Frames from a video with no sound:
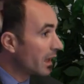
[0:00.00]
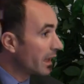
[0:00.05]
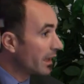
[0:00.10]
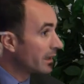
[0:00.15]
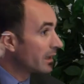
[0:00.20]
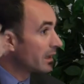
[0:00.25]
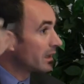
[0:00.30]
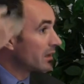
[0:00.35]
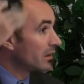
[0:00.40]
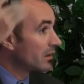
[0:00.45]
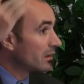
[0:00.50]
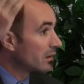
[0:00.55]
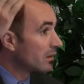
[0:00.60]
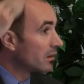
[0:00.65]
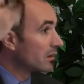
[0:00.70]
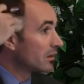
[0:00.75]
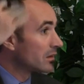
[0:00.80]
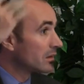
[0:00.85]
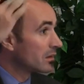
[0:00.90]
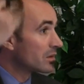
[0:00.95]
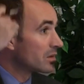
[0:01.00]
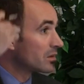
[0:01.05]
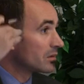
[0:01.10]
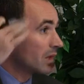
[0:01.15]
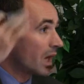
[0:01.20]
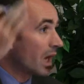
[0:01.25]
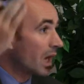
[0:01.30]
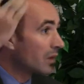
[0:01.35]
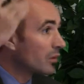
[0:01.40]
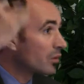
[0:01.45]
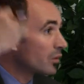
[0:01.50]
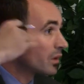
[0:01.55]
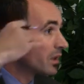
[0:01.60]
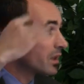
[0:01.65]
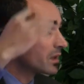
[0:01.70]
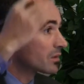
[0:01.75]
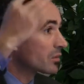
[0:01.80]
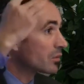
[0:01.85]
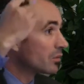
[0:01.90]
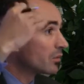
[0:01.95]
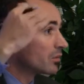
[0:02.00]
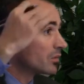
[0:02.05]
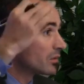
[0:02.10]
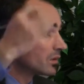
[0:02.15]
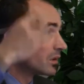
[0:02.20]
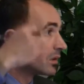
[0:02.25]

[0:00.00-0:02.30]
like in Antonescu